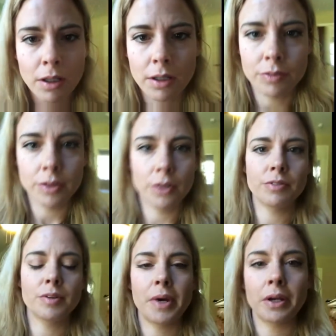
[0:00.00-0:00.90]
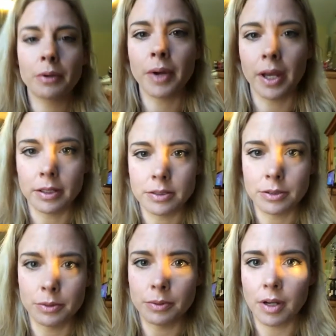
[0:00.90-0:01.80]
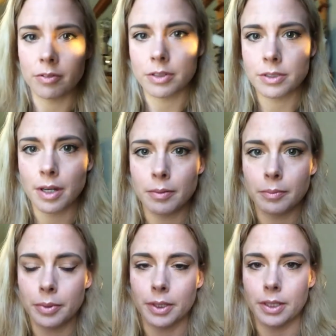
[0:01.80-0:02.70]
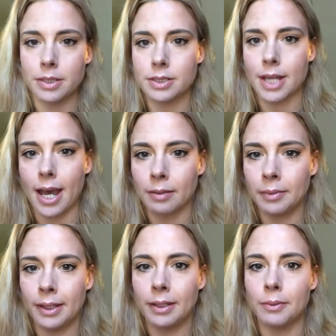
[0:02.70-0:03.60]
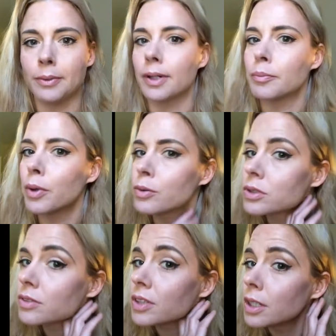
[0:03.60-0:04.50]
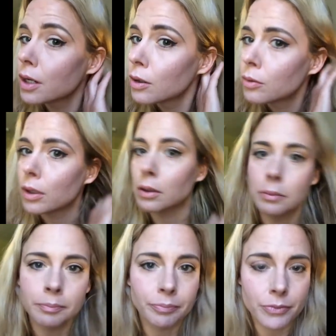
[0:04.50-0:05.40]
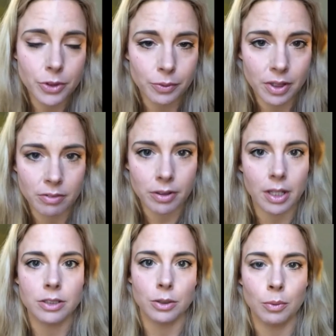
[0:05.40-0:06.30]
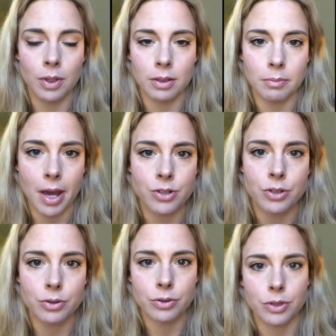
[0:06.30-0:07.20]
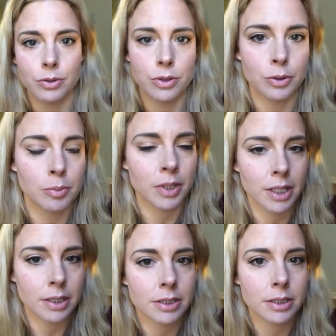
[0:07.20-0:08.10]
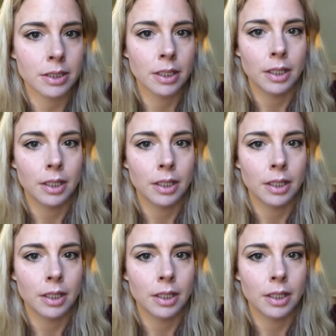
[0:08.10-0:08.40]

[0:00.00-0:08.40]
If you know of a better way to cover this up, please tag me or post a video or do whatever they do in magical YouTube land.